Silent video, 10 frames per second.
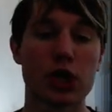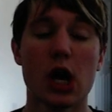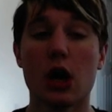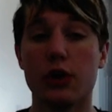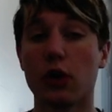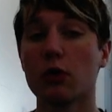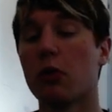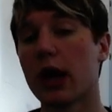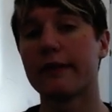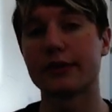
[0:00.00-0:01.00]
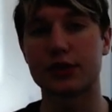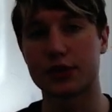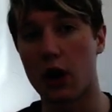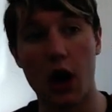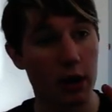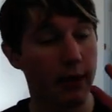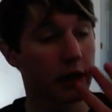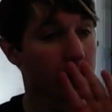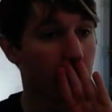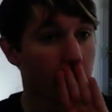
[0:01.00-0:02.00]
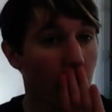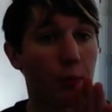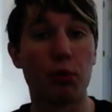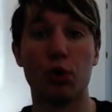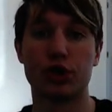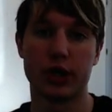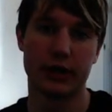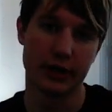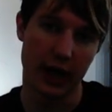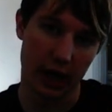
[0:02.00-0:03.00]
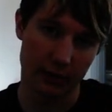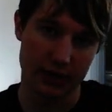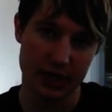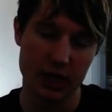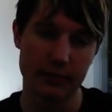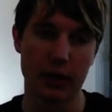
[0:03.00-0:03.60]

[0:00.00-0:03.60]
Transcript: Your wave is just automatically going to go push into the enemy team.